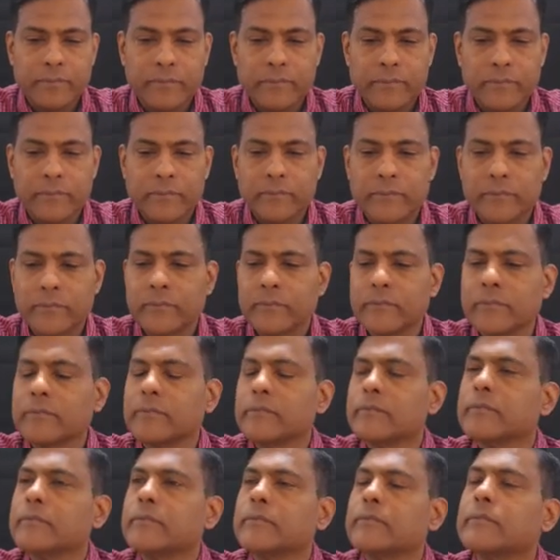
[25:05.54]

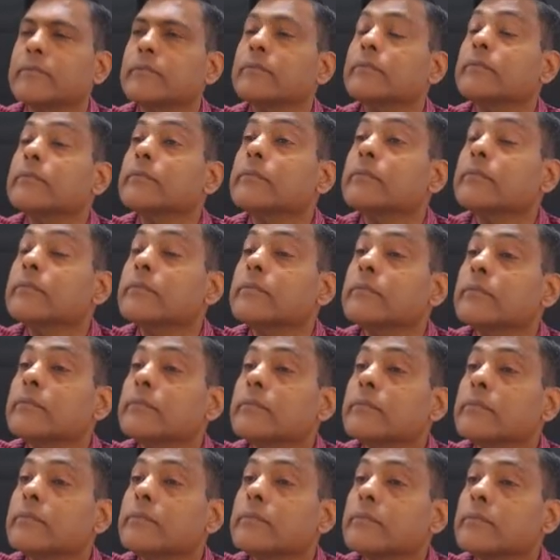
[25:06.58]

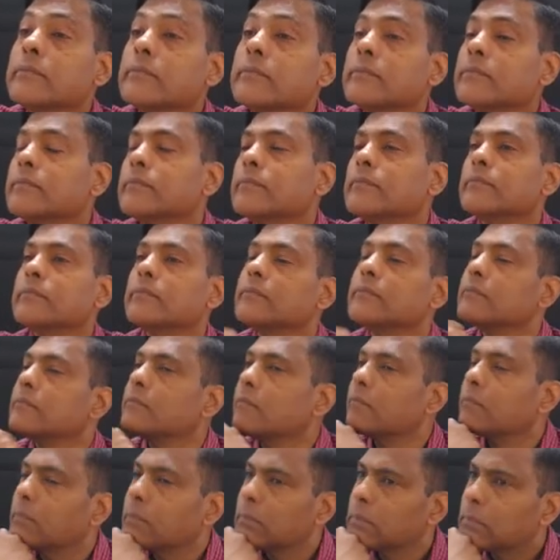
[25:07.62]

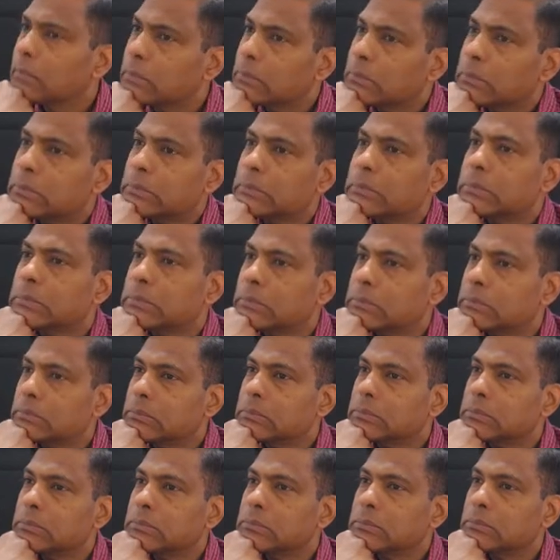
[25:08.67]

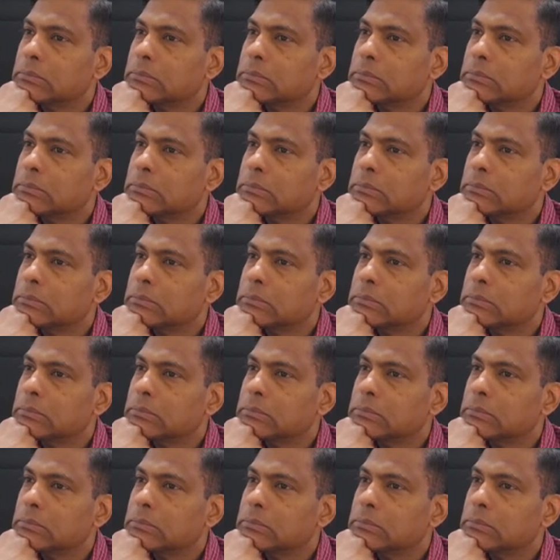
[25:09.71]
(silence)